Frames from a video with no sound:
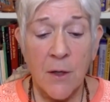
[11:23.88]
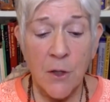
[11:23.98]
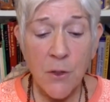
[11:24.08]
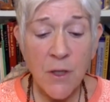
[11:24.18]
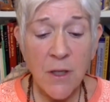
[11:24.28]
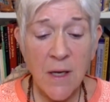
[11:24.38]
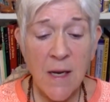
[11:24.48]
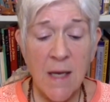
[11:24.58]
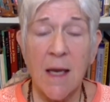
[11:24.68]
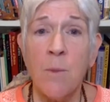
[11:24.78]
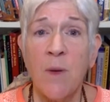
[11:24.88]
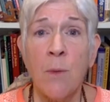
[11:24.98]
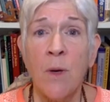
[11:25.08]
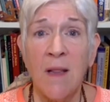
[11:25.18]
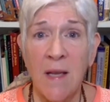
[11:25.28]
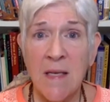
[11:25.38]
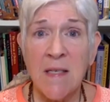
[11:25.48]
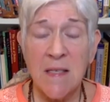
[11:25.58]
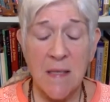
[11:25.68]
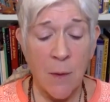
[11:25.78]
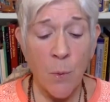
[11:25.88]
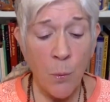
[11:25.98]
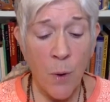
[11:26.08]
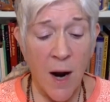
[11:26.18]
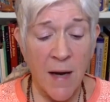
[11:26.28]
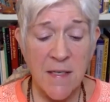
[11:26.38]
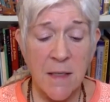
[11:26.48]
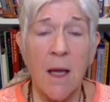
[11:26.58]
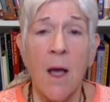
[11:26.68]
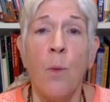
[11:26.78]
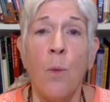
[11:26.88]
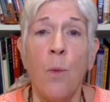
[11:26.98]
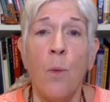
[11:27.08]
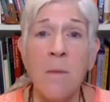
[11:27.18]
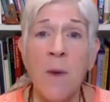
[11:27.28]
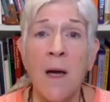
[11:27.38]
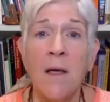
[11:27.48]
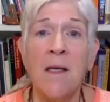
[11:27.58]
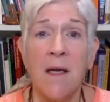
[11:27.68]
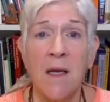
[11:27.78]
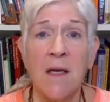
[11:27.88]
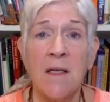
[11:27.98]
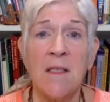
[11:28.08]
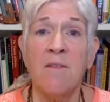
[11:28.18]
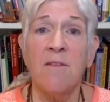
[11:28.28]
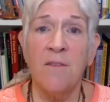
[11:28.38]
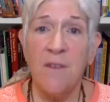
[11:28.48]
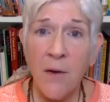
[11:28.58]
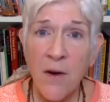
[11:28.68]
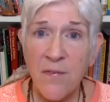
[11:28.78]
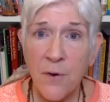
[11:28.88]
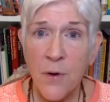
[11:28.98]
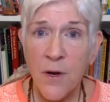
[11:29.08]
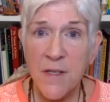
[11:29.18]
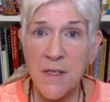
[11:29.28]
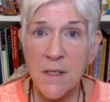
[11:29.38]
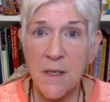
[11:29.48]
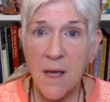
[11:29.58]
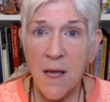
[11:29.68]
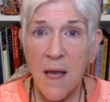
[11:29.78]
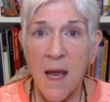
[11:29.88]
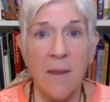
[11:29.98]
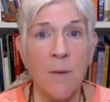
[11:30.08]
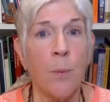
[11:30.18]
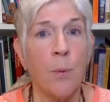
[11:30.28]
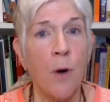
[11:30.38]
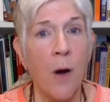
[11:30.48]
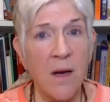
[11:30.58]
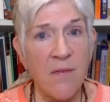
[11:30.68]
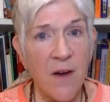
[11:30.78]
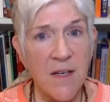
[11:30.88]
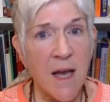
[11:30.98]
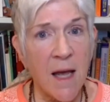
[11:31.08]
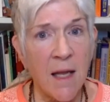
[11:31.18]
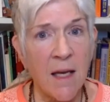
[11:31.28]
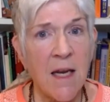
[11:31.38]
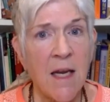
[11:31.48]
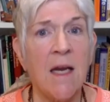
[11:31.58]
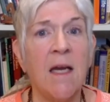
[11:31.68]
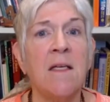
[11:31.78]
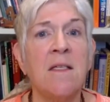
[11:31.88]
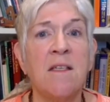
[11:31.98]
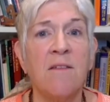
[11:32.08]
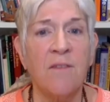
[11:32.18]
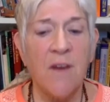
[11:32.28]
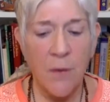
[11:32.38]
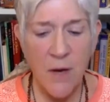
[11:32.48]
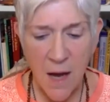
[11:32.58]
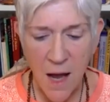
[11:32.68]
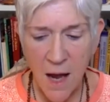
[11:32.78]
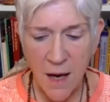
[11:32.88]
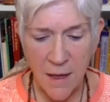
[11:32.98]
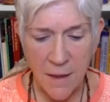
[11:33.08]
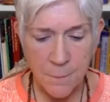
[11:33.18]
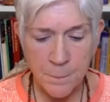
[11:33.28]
Kundalini can be released and will rise when the mind is very focused and the prana vitality is very high.